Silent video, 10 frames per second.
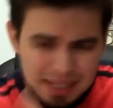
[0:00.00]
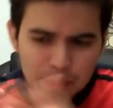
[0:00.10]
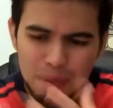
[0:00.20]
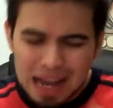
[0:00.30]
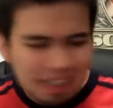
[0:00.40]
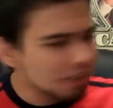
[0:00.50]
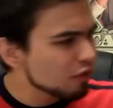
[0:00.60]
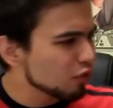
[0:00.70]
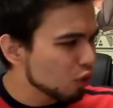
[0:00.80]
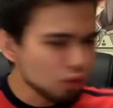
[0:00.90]
It's a back and
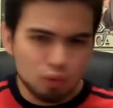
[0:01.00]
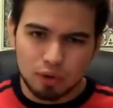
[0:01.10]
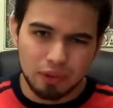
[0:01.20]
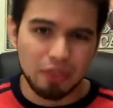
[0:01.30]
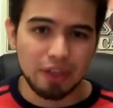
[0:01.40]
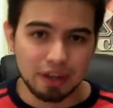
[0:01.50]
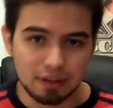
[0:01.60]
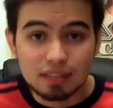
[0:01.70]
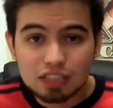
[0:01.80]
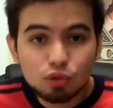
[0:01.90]
forward thing.
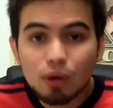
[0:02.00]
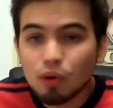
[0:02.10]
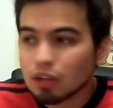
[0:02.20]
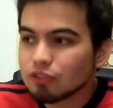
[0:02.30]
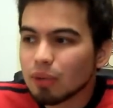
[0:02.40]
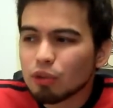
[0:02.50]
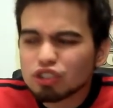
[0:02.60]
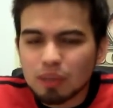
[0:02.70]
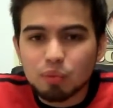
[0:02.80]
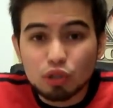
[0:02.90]
That's why one of the
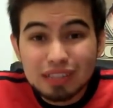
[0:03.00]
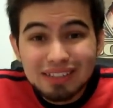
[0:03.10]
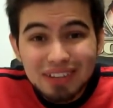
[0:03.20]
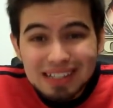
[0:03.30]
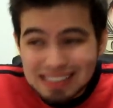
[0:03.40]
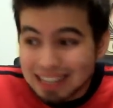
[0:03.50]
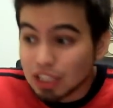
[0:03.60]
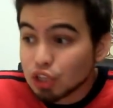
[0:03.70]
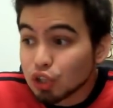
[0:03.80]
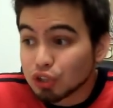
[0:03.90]
most important things
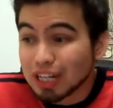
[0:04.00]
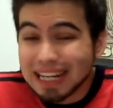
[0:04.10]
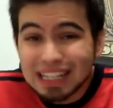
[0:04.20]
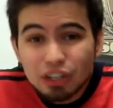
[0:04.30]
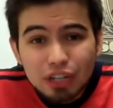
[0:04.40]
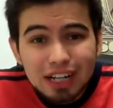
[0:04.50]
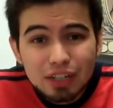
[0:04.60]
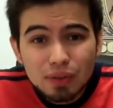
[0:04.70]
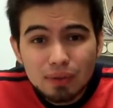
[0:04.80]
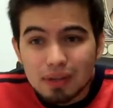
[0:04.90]
an entertainer
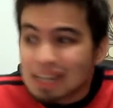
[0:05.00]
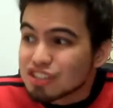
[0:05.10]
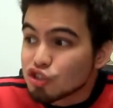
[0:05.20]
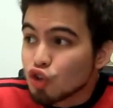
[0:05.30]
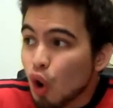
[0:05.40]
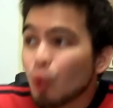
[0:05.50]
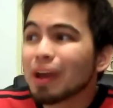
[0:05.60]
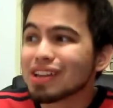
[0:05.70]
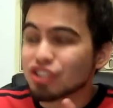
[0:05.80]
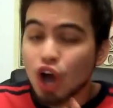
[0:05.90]
can do is know
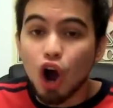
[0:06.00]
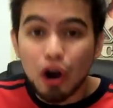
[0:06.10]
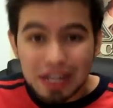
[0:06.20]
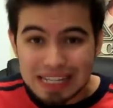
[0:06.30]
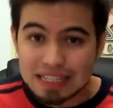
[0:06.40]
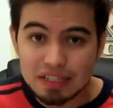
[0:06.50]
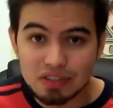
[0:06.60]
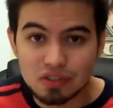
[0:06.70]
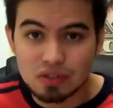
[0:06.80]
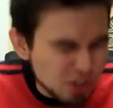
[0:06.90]
his
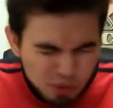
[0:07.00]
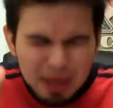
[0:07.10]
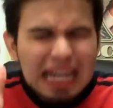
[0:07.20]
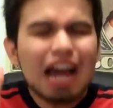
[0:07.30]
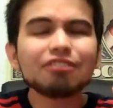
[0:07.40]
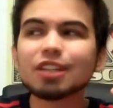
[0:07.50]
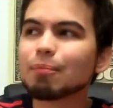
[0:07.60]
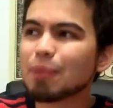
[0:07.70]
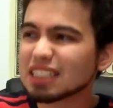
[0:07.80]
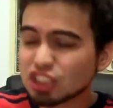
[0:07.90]
audience. You may have
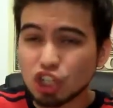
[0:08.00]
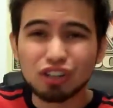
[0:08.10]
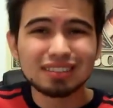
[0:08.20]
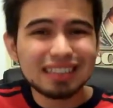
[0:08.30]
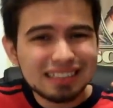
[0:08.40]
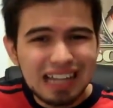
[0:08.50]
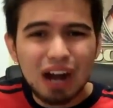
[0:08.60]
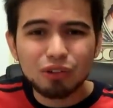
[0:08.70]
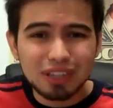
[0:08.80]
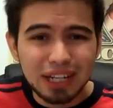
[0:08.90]
the best content
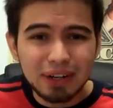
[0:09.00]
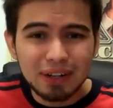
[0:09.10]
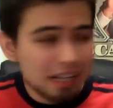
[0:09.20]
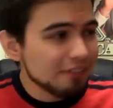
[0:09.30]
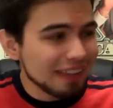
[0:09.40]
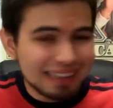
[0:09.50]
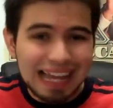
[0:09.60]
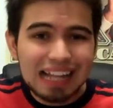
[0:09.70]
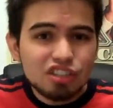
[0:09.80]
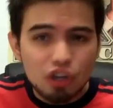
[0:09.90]
out there, but if it
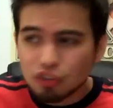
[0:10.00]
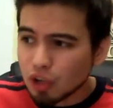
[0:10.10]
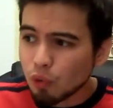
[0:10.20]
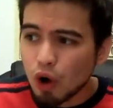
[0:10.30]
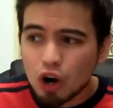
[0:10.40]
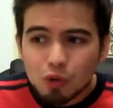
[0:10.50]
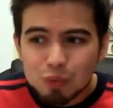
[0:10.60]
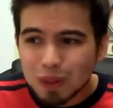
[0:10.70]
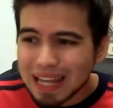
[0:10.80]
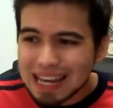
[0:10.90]
lands on the wrong
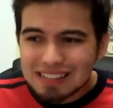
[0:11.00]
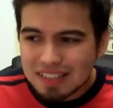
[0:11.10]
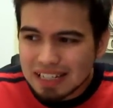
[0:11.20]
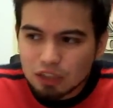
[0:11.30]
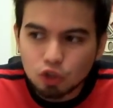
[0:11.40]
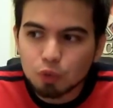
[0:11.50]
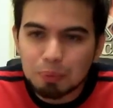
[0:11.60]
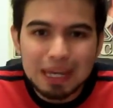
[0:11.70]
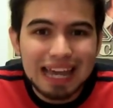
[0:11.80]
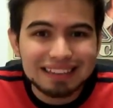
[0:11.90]
place, it
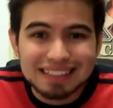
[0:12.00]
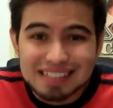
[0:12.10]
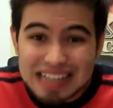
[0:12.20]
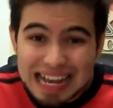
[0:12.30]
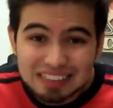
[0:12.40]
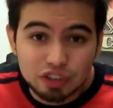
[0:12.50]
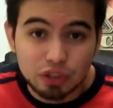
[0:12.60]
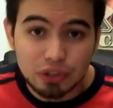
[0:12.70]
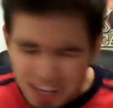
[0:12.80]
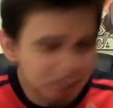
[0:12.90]
could be a
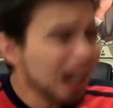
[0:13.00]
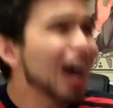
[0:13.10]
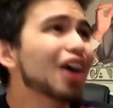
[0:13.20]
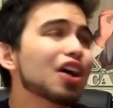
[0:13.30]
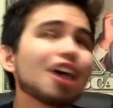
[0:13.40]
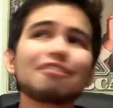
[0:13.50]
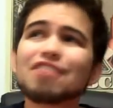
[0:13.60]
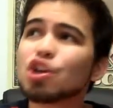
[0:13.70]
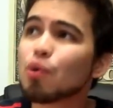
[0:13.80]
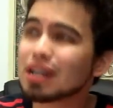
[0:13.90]
disaster. Here are a
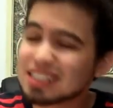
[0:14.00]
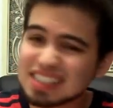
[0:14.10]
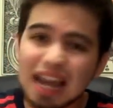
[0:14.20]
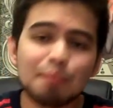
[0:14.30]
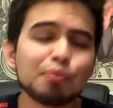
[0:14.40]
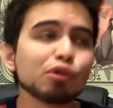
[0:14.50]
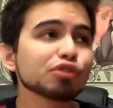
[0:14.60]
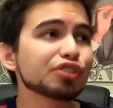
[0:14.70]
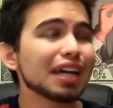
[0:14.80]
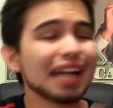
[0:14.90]
few
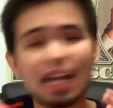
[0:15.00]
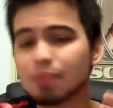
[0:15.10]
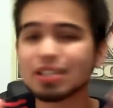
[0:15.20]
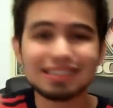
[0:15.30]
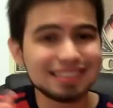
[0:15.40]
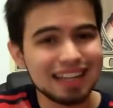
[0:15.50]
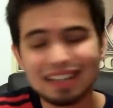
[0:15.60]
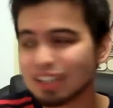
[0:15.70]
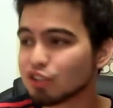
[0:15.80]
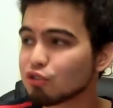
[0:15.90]
examples, and I am just
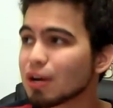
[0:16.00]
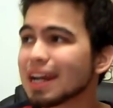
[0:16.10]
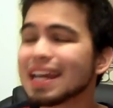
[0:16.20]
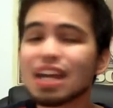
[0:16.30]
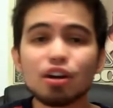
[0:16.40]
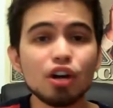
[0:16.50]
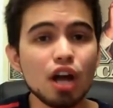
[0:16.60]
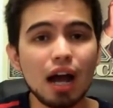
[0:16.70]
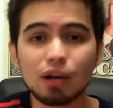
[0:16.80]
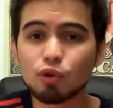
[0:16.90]
telling you right here,
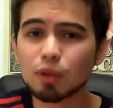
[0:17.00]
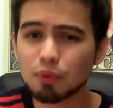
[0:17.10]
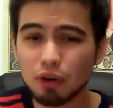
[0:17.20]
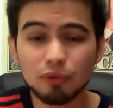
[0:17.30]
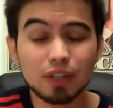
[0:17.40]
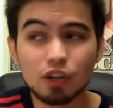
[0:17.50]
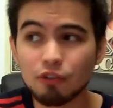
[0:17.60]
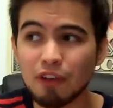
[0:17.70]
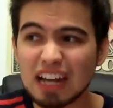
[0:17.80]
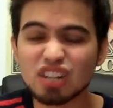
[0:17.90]
I will probably
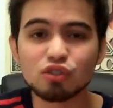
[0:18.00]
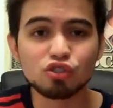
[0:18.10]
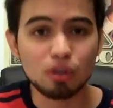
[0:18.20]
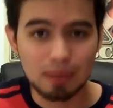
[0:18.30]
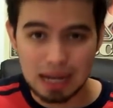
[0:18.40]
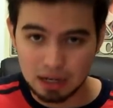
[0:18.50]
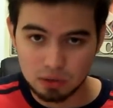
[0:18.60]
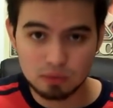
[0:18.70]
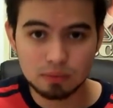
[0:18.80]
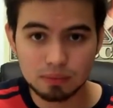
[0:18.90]
offend you
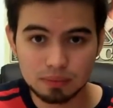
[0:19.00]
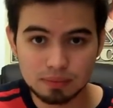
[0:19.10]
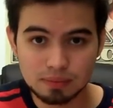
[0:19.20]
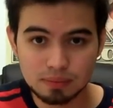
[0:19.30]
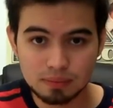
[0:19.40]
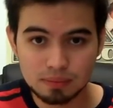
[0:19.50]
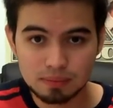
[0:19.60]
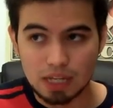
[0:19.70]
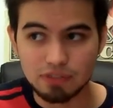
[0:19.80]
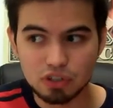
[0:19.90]
somehow.
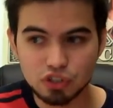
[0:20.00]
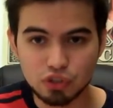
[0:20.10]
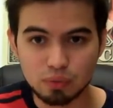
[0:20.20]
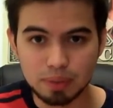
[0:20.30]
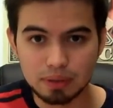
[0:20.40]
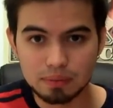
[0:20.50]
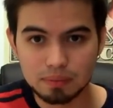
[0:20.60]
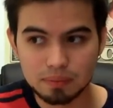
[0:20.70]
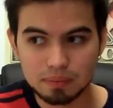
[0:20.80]
If you're stupid.